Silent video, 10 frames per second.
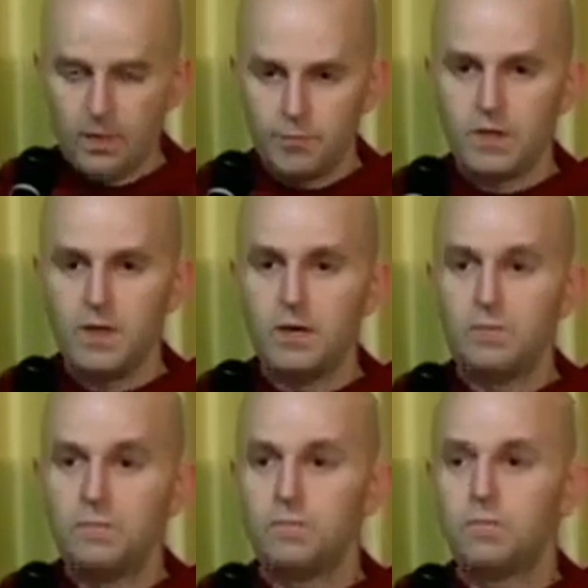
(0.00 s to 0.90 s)
But
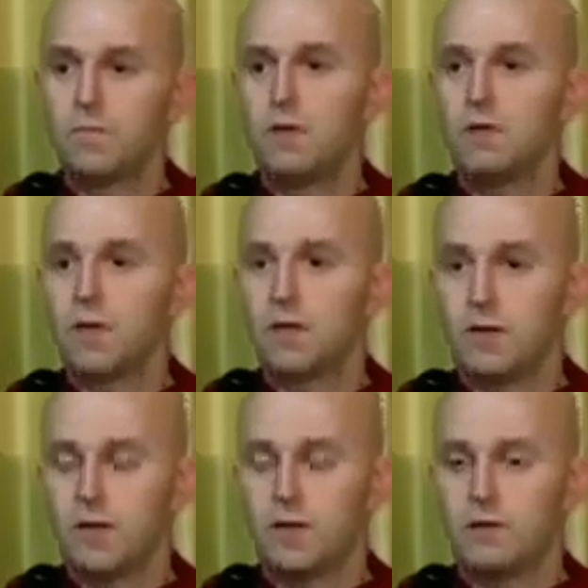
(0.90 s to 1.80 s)
then, on the other
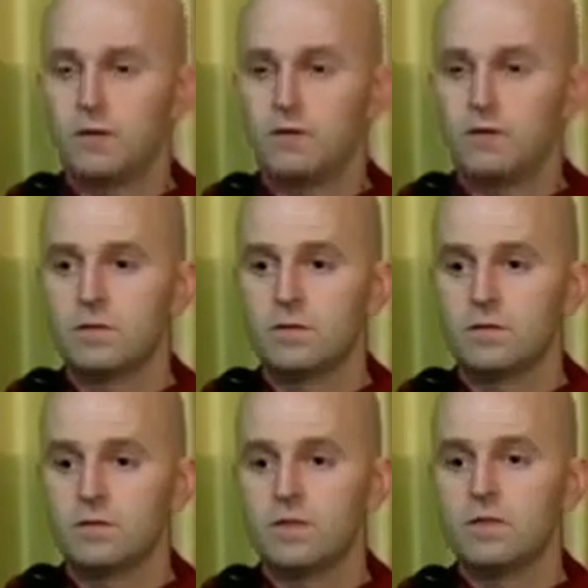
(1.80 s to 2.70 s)
hand,
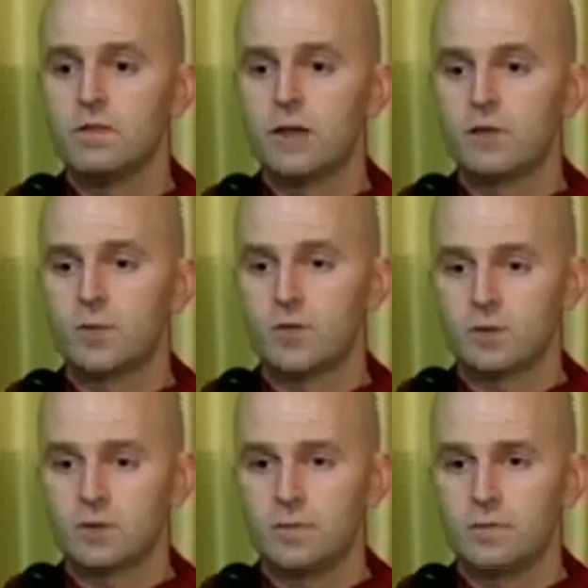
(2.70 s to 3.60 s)
this second
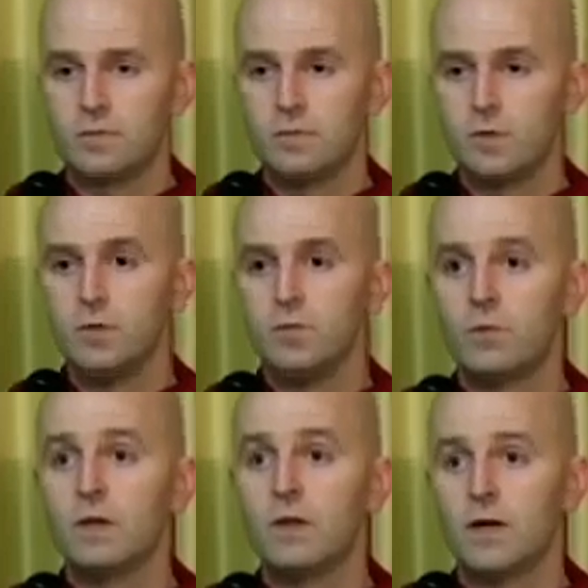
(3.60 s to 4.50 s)
person who
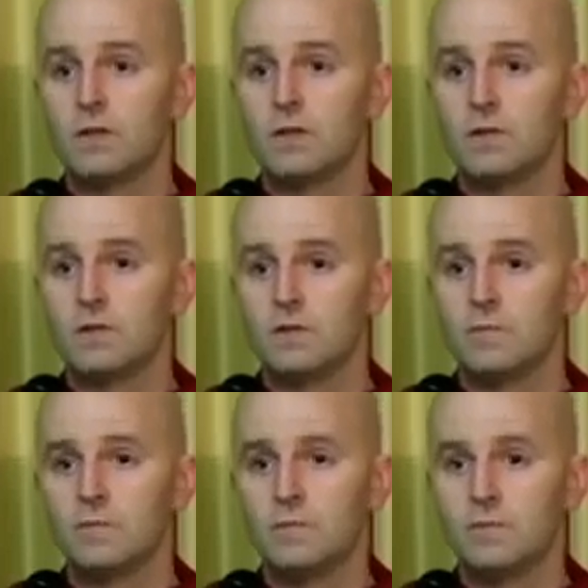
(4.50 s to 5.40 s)
realizes
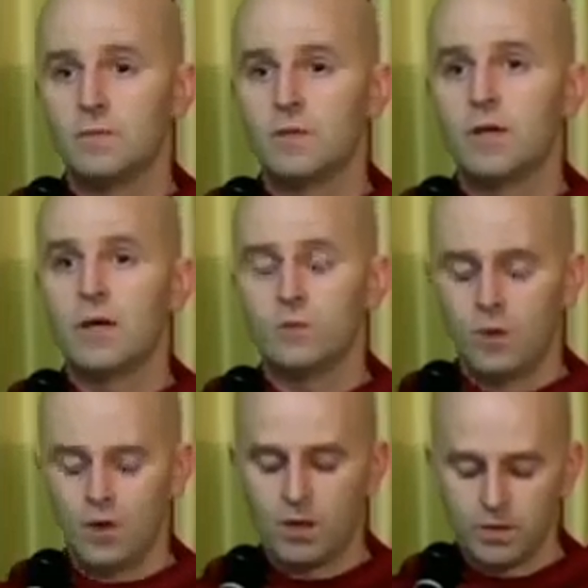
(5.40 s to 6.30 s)
that they have a
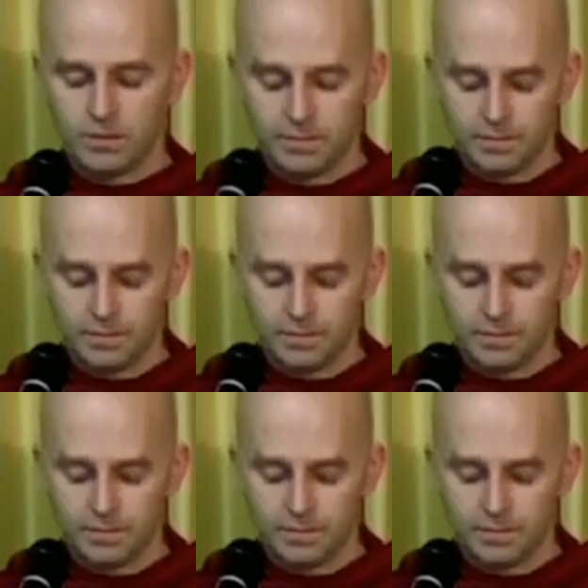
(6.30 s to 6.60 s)
problem,